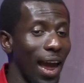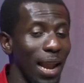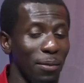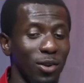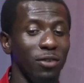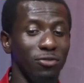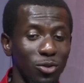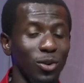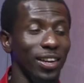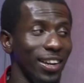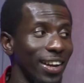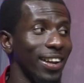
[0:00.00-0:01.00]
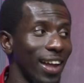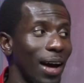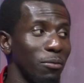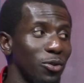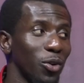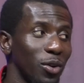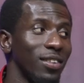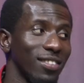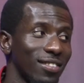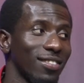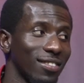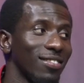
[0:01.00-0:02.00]
element of truth in it, I'm sure
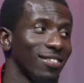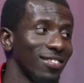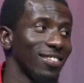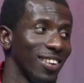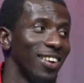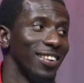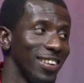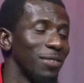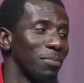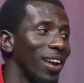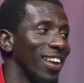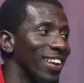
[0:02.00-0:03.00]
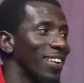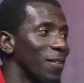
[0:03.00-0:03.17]
he's don't dispel it.